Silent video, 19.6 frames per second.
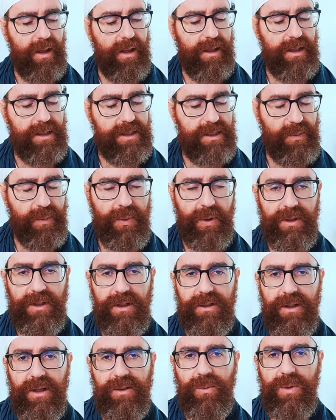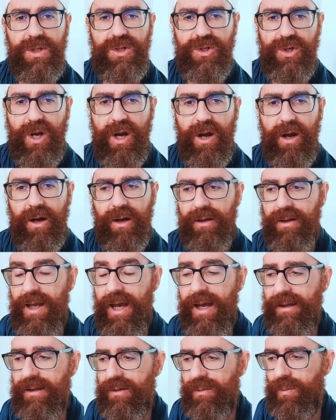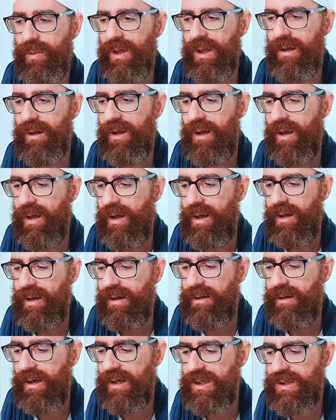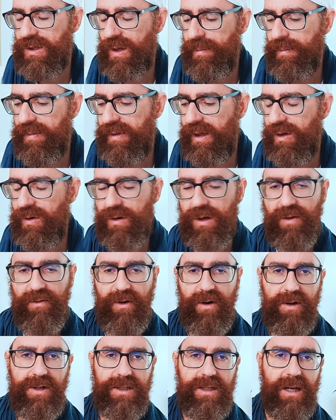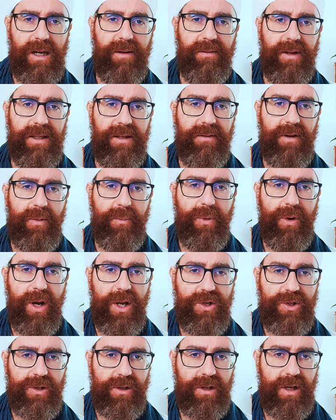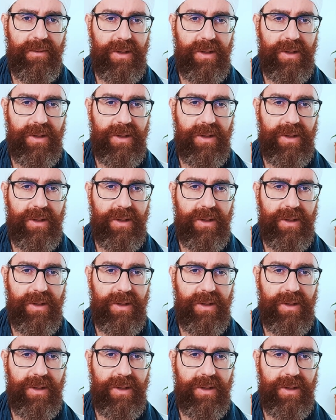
It's important that we share. There is something universal about the vibration,